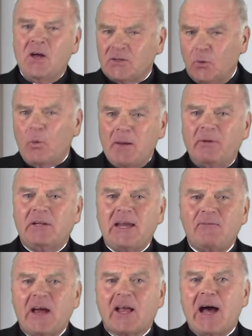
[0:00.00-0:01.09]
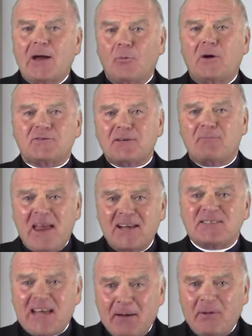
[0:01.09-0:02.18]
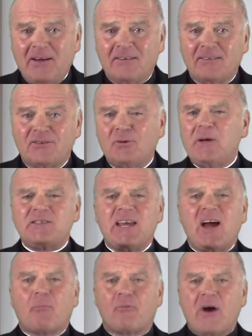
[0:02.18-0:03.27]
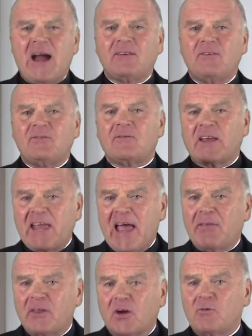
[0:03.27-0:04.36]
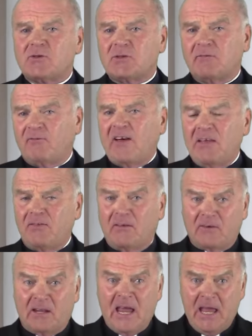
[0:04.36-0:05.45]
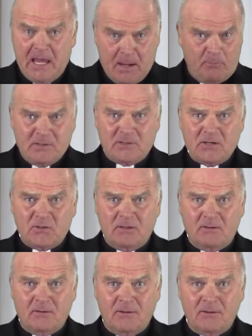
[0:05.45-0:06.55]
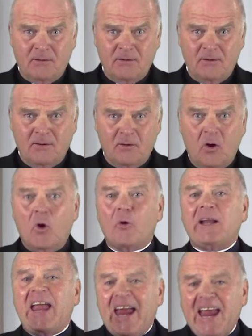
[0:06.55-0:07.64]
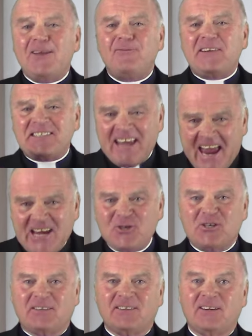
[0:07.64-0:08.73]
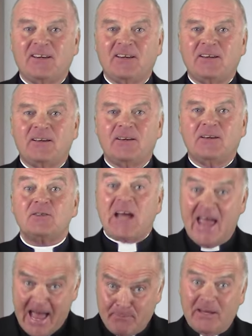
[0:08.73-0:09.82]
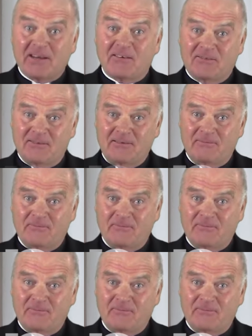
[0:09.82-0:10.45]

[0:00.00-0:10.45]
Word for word: Do we believe that God wants to make us happy? Do we see our practice of the Catholic Christian faith as an imposition or an invitation to happiness?